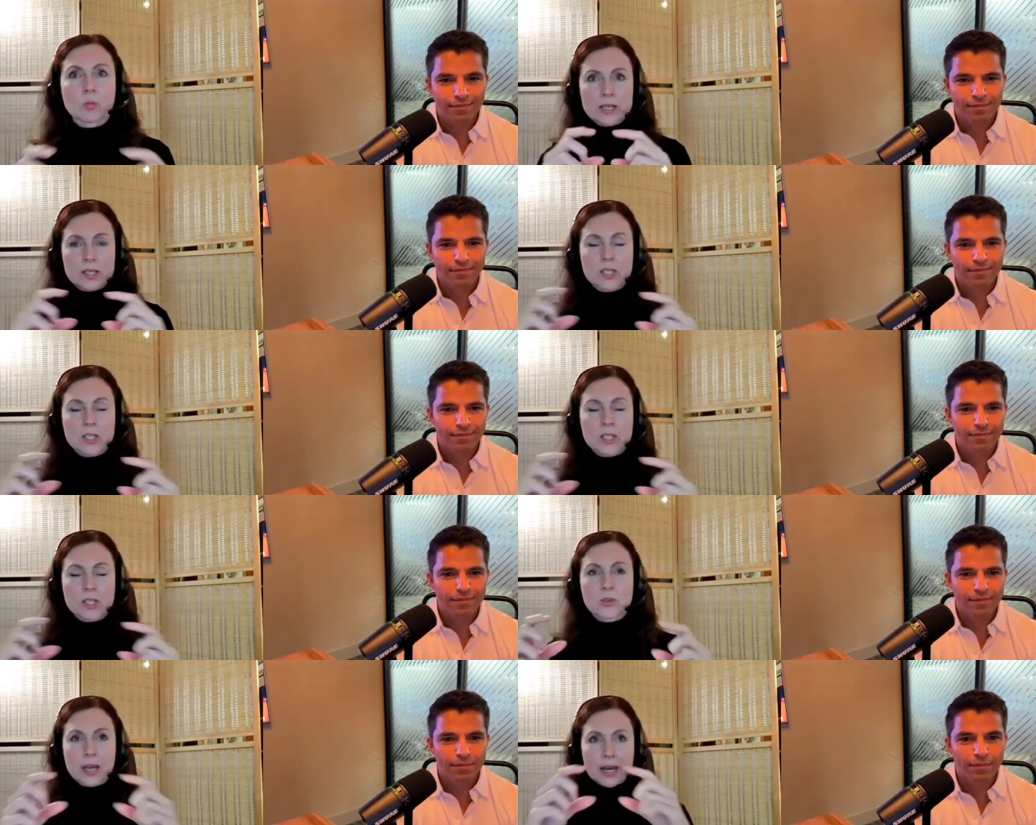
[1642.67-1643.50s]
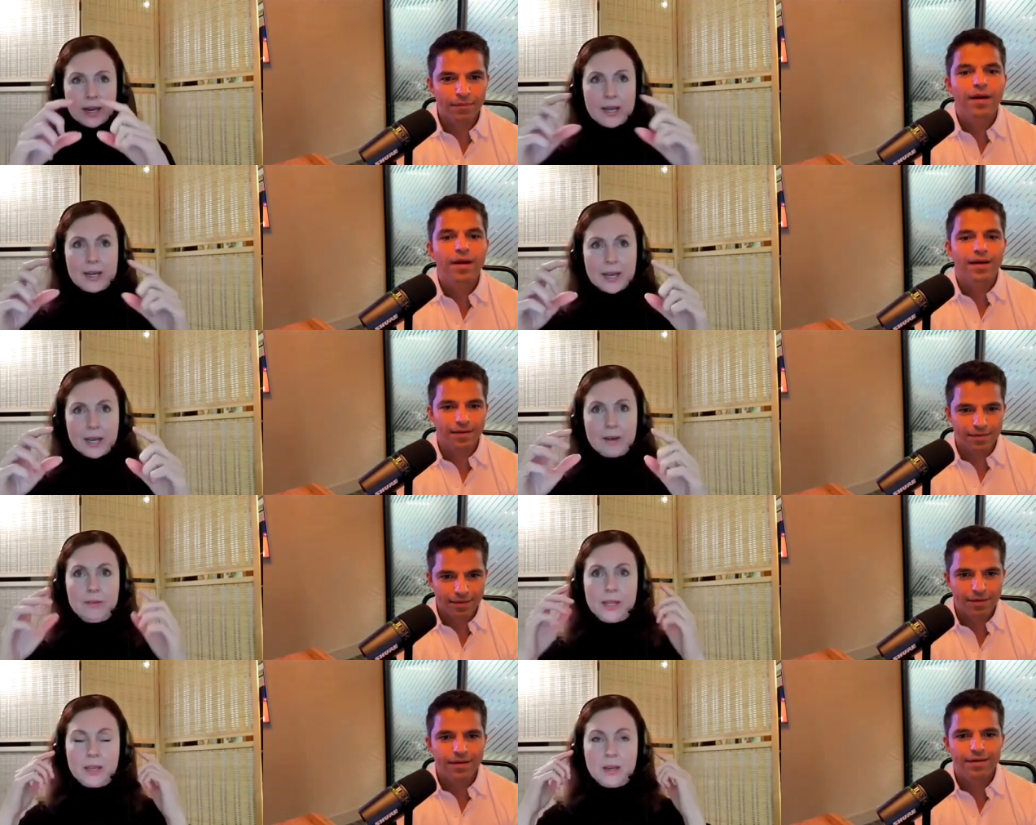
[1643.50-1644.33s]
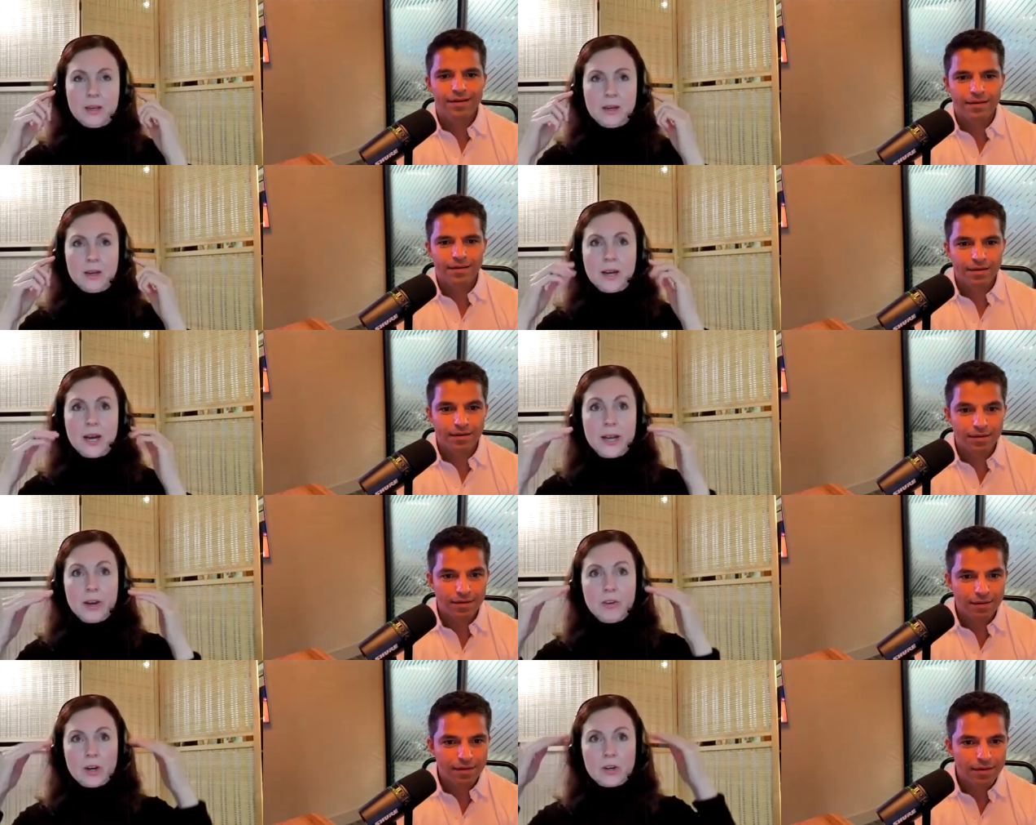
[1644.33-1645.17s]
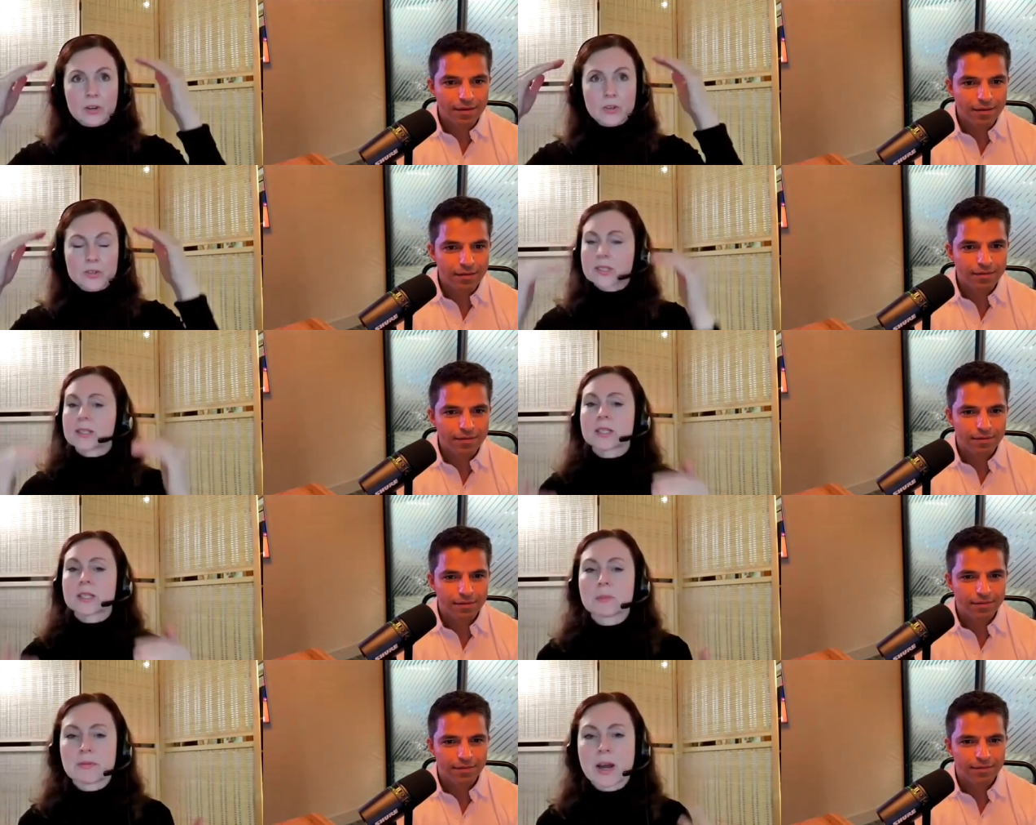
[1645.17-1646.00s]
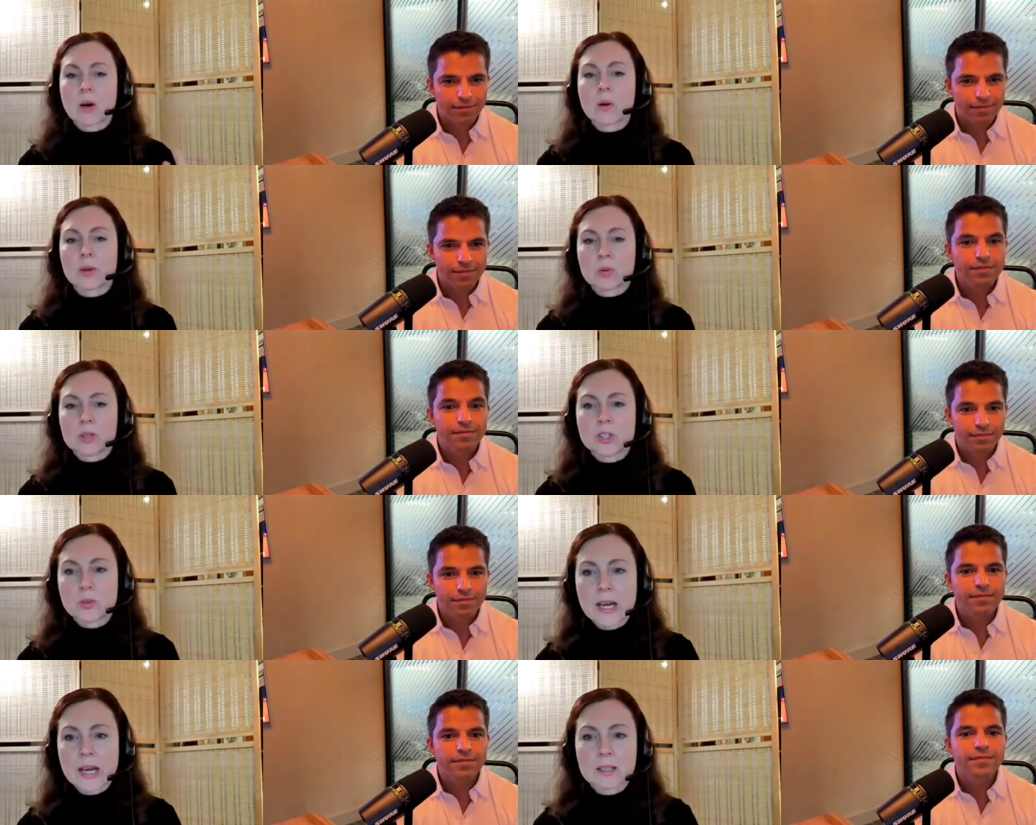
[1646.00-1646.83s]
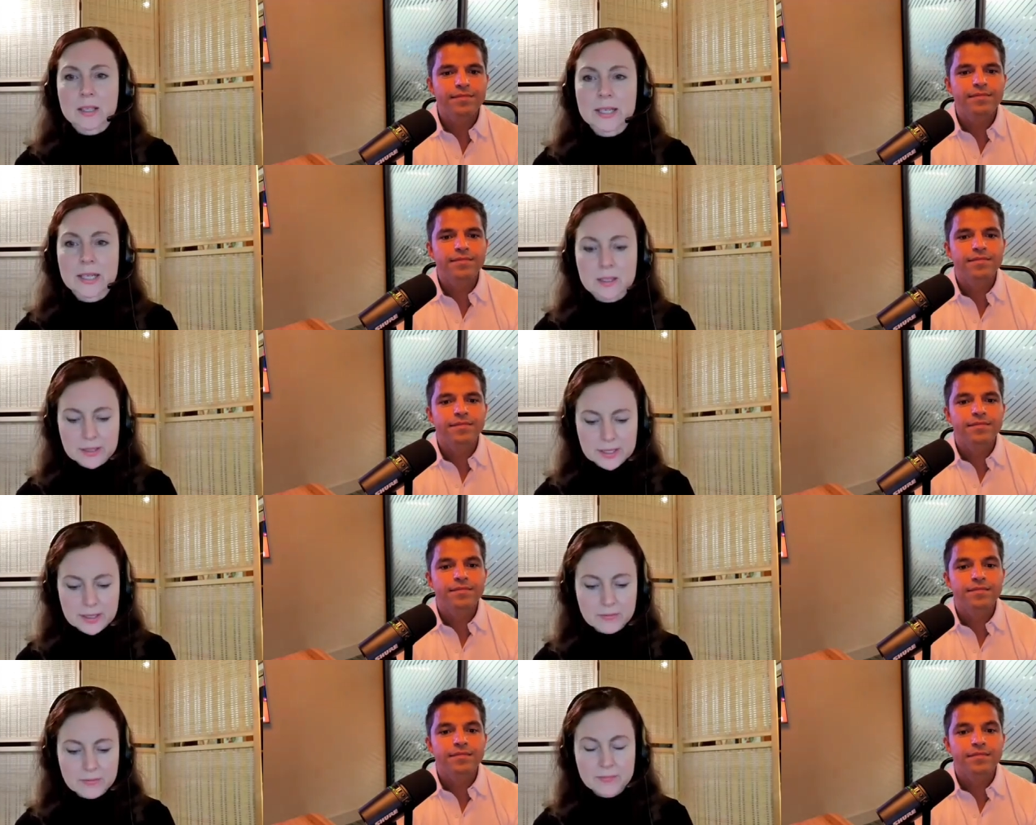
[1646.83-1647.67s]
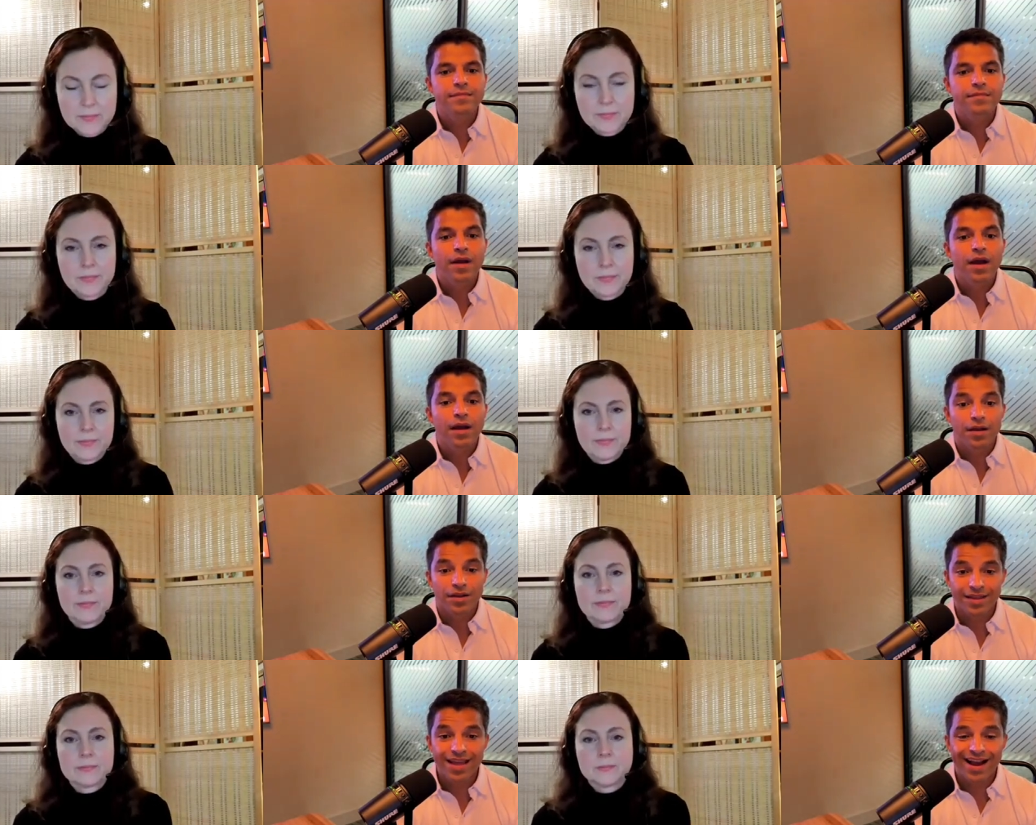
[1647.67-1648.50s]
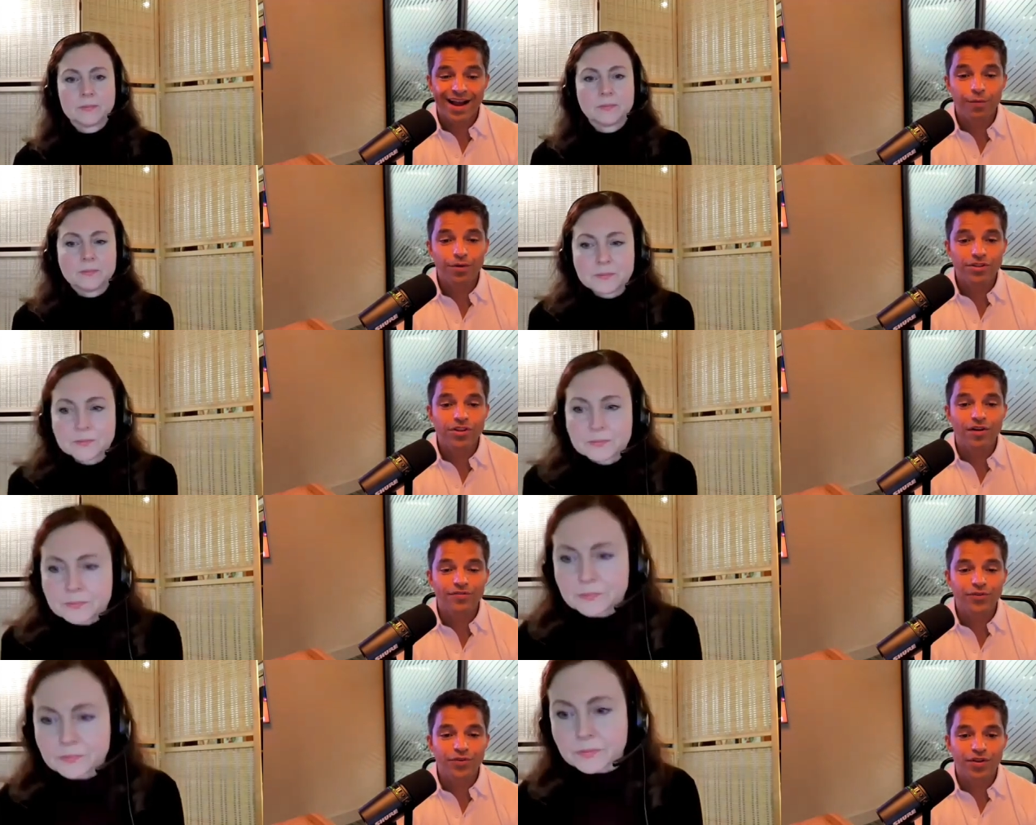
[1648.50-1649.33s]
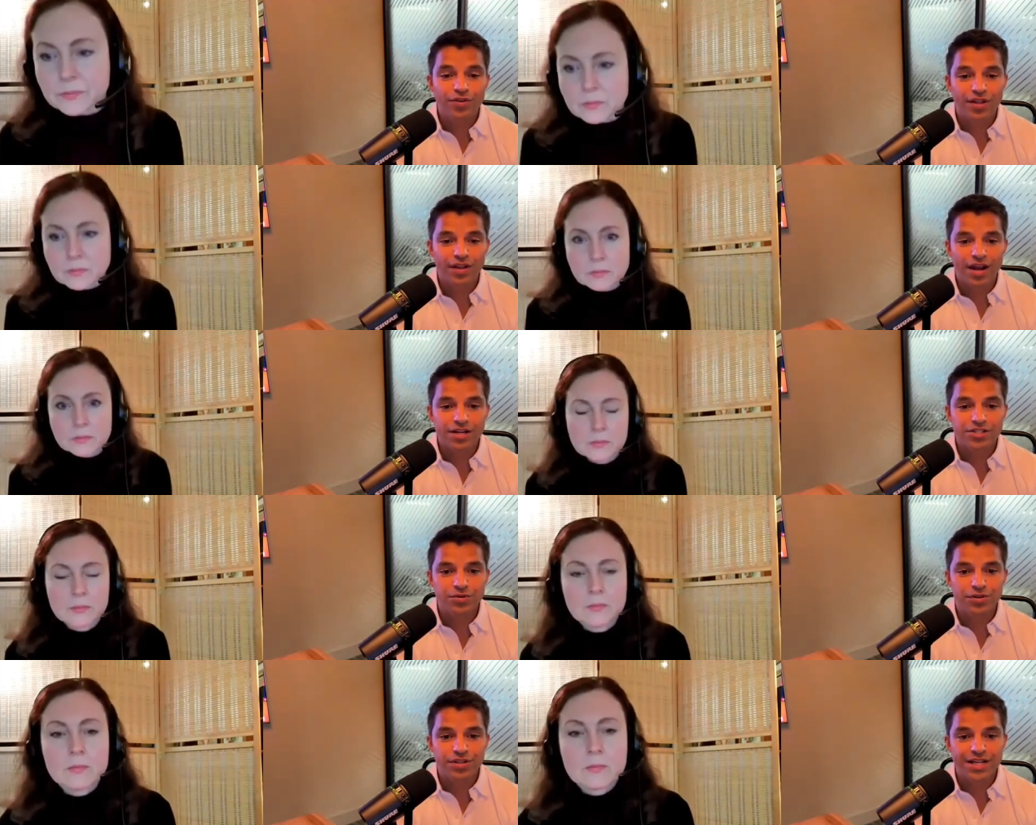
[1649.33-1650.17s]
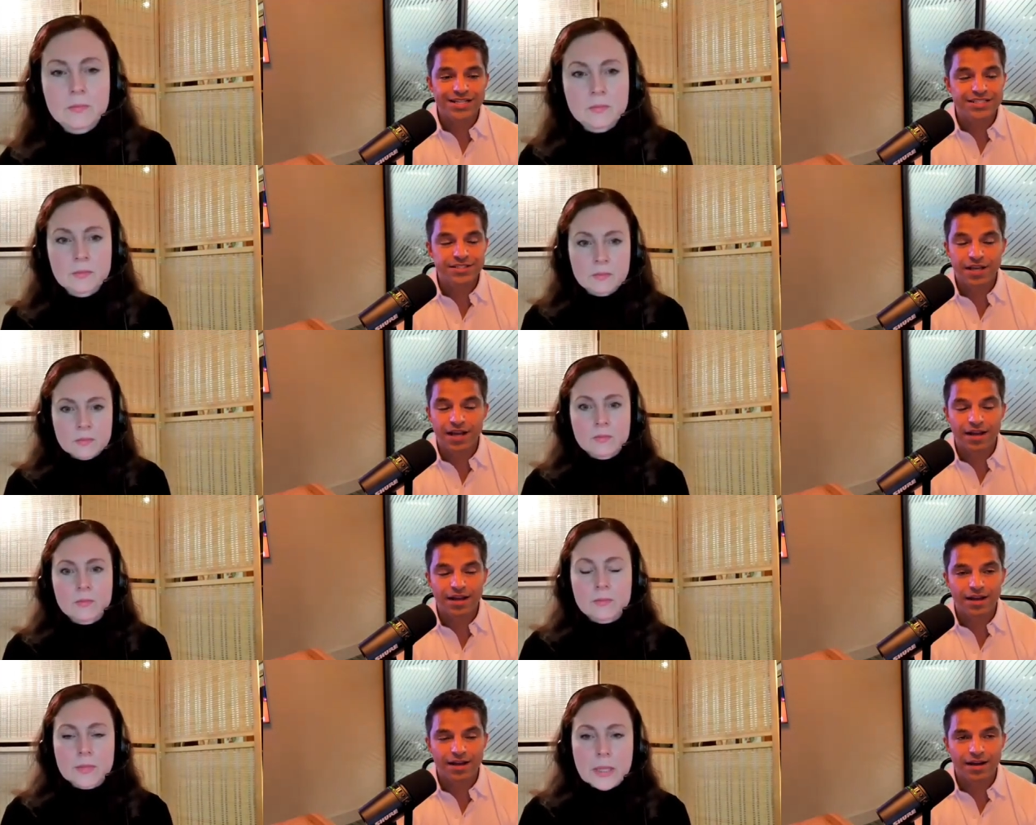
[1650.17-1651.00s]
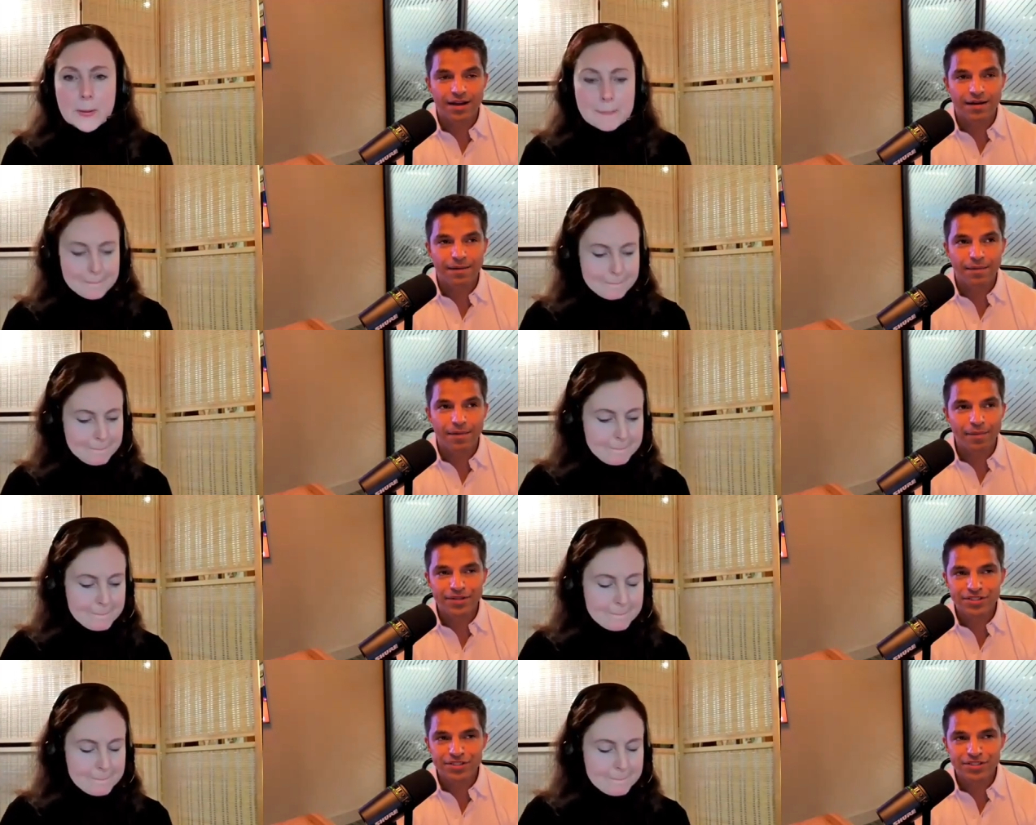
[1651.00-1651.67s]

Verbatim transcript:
Speaker 1: ways to do that. I kind of have like a hierarchical system of how I would do that clinically.
Speaker 2: Yeah, I would love to hear that actually. That's uh, uh I